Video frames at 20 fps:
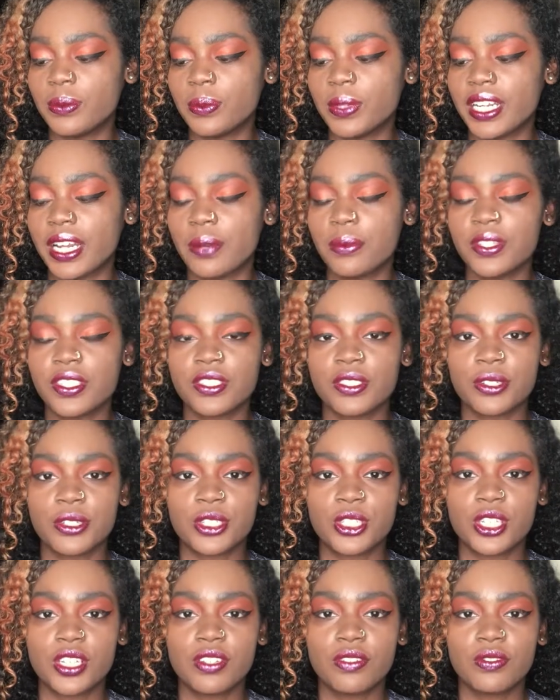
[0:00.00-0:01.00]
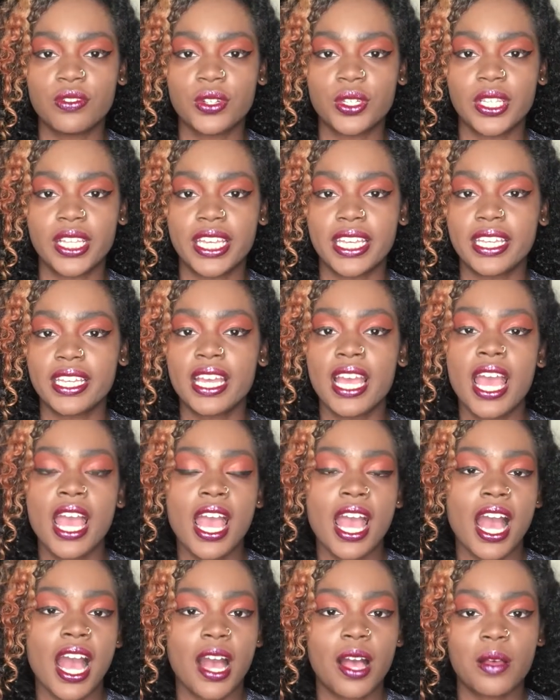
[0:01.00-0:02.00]
when I was searching for
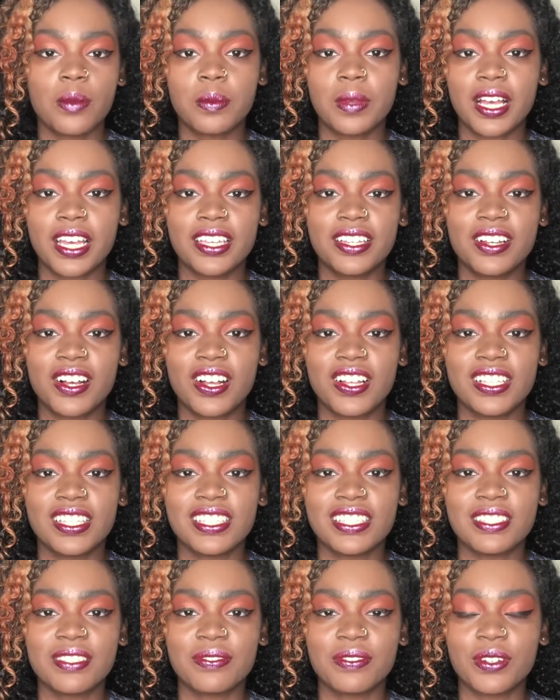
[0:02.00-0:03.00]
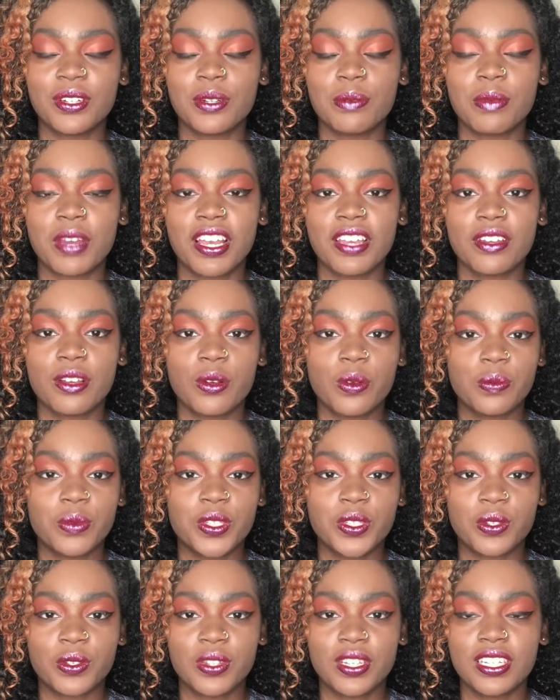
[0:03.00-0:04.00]
app icons for my home
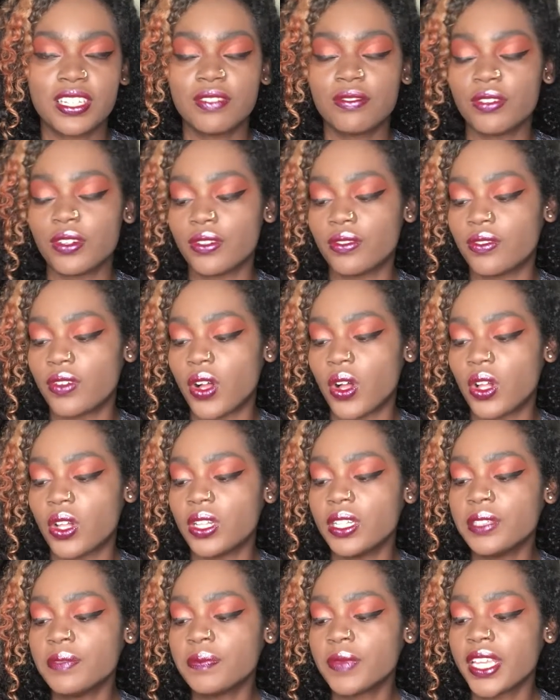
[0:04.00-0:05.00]
screen for fall.